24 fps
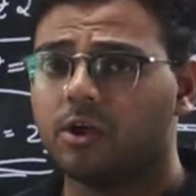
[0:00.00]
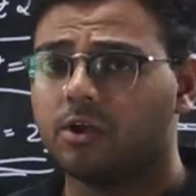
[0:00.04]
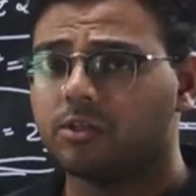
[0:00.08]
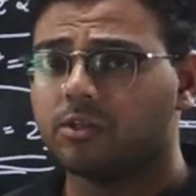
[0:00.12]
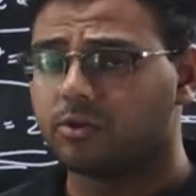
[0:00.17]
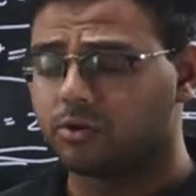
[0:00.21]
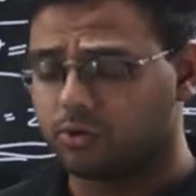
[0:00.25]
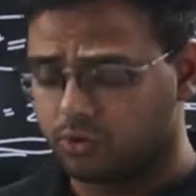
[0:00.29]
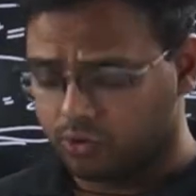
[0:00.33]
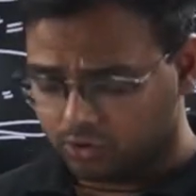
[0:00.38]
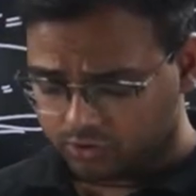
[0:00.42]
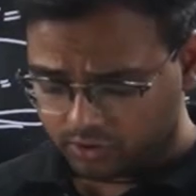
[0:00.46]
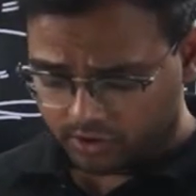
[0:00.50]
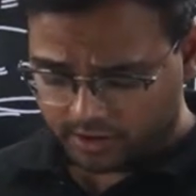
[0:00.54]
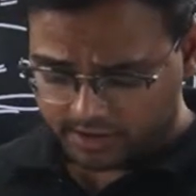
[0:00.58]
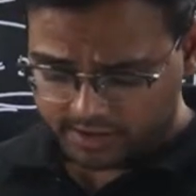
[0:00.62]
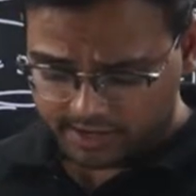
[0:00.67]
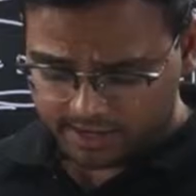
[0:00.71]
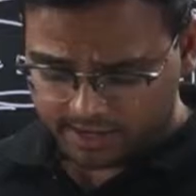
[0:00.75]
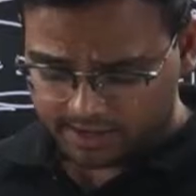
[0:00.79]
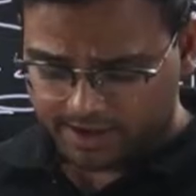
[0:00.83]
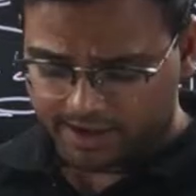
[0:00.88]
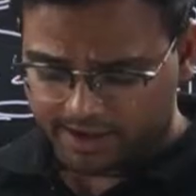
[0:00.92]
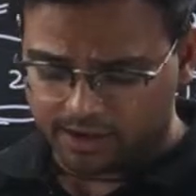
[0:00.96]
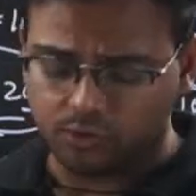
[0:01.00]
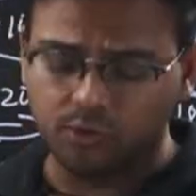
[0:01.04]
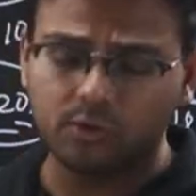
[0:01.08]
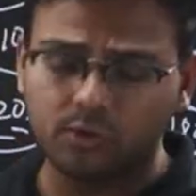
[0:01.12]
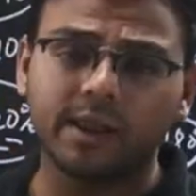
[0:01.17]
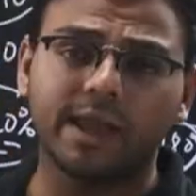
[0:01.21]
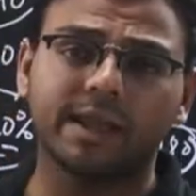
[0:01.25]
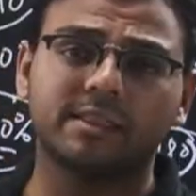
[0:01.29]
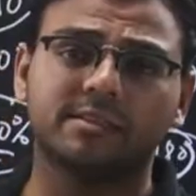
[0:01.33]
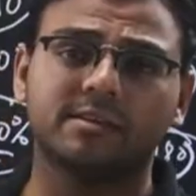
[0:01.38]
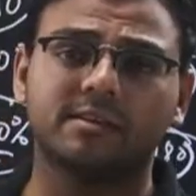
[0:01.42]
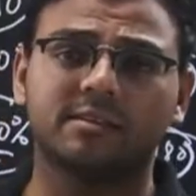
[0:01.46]
So do join it and do
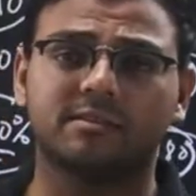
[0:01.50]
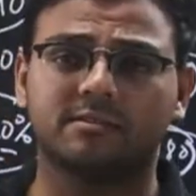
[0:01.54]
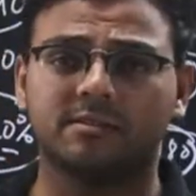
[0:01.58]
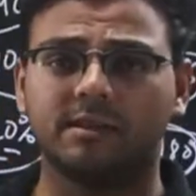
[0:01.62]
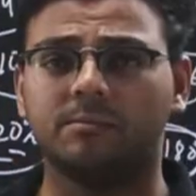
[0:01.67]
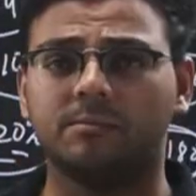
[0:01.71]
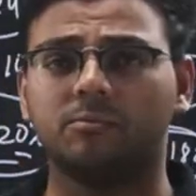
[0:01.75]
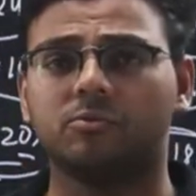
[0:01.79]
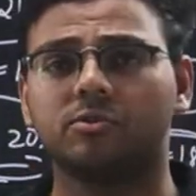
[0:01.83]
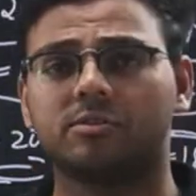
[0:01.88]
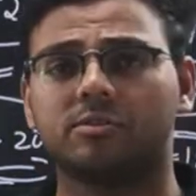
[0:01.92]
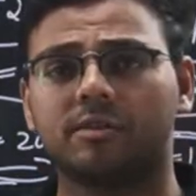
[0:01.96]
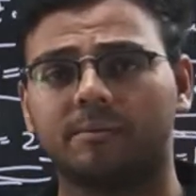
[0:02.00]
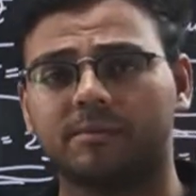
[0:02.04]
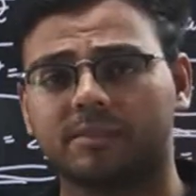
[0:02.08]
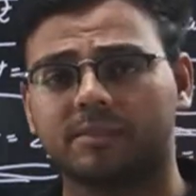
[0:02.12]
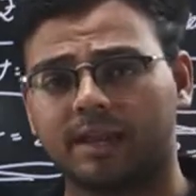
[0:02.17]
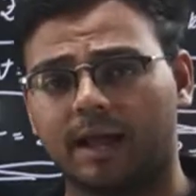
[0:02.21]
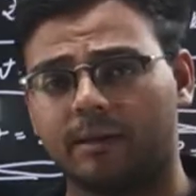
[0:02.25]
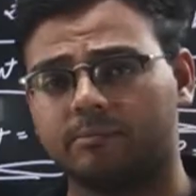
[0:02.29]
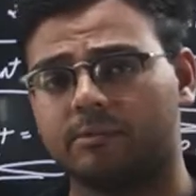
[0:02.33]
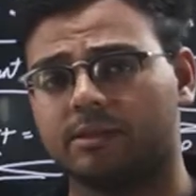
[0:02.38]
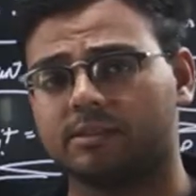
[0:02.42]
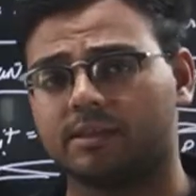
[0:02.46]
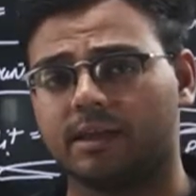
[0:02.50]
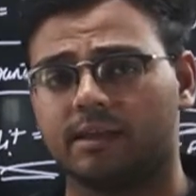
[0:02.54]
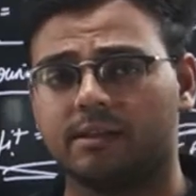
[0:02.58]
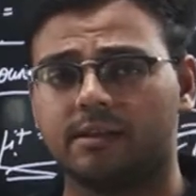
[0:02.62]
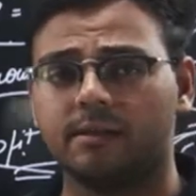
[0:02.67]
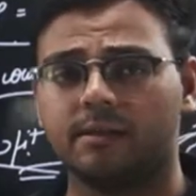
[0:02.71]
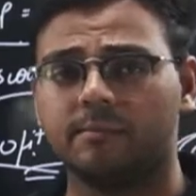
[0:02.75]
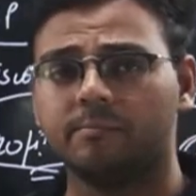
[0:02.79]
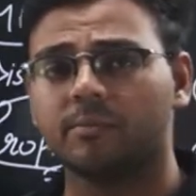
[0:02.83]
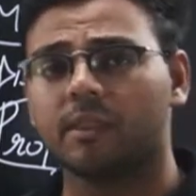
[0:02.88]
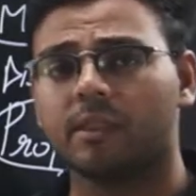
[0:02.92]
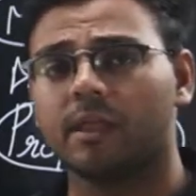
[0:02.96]
like this stream. Do subscribe the channel.